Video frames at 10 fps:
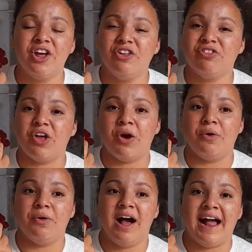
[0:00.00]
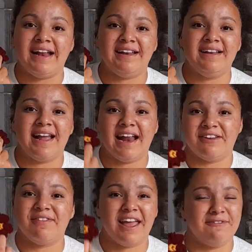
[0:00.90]
so I kind
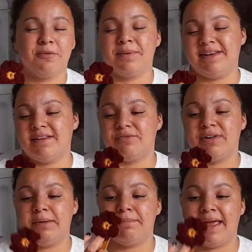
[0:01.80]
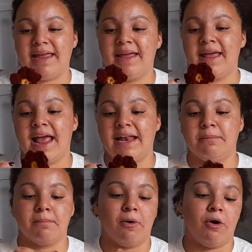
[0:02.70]
of gave up and didn't really make any
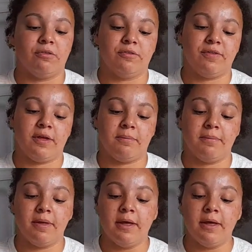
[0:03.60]
more of them.